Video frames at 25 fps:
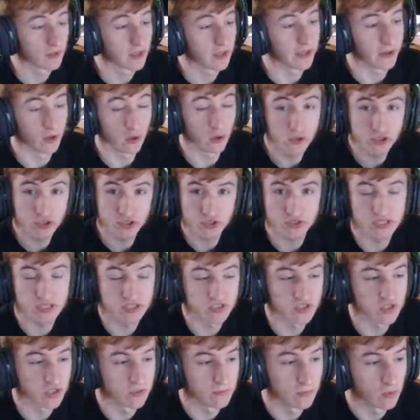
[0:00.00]
It also says
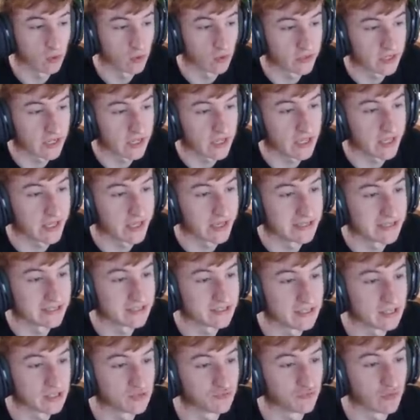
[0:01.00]
on the board here, it
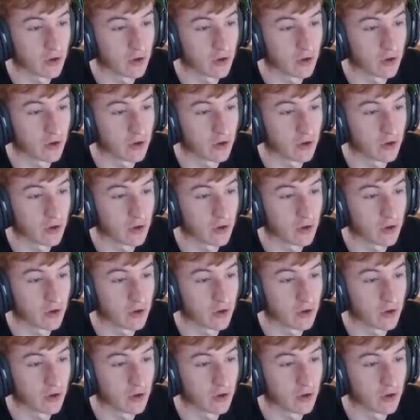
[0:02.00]
says